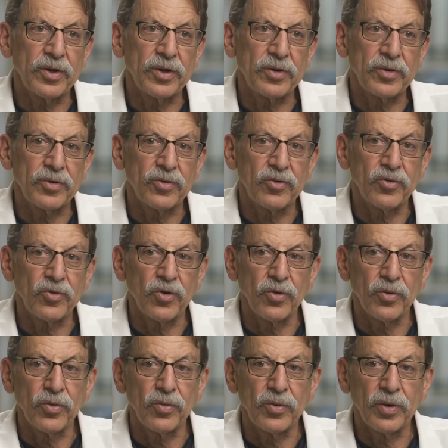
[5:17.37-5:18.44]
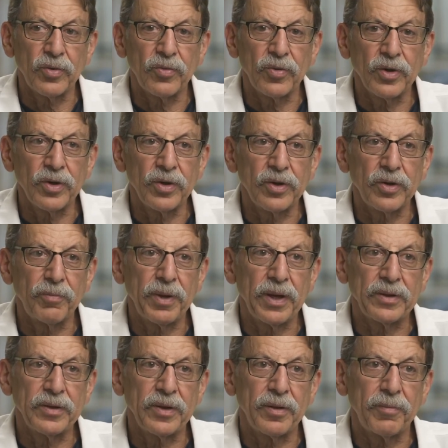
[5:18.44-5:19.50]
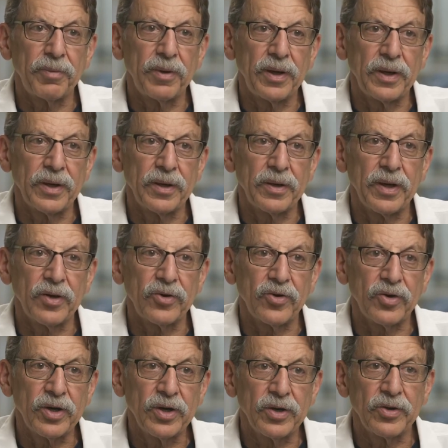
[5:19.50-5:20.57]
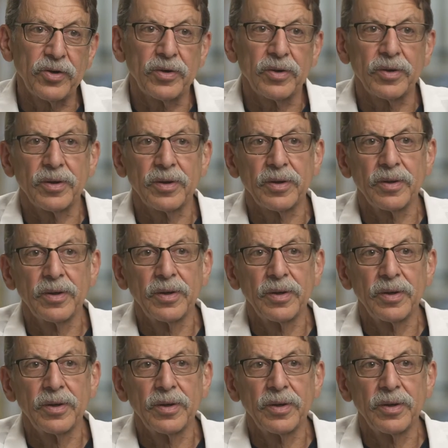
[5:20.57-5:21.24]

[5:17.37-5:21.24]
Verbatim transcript: And so I really depended upon Dr. Kidder